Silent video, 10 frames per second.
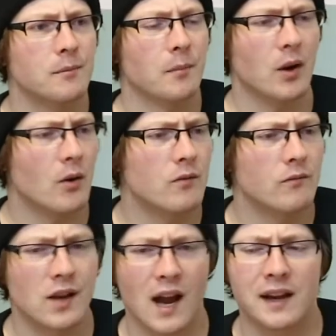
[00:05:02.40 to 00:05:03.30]
my own
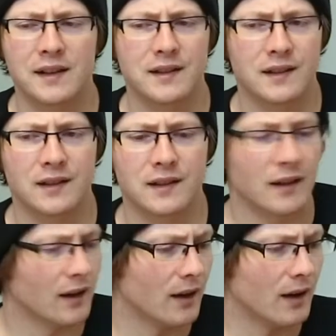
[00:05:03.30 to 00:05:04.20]
reality.
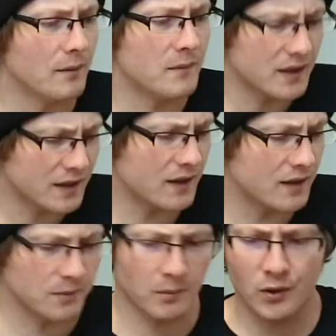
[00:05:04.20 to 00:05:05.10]
This
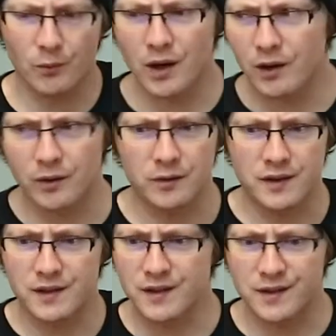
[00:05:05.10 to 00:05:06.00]
is my world,
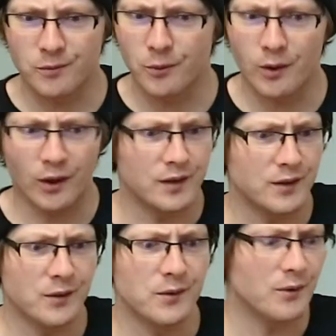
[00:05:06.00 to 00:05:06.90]
this is what I
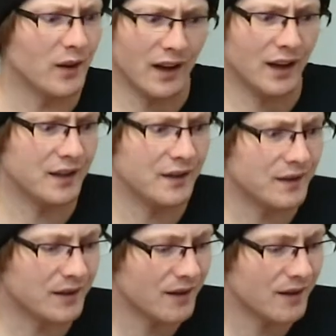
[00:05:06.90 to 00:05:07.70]
do, and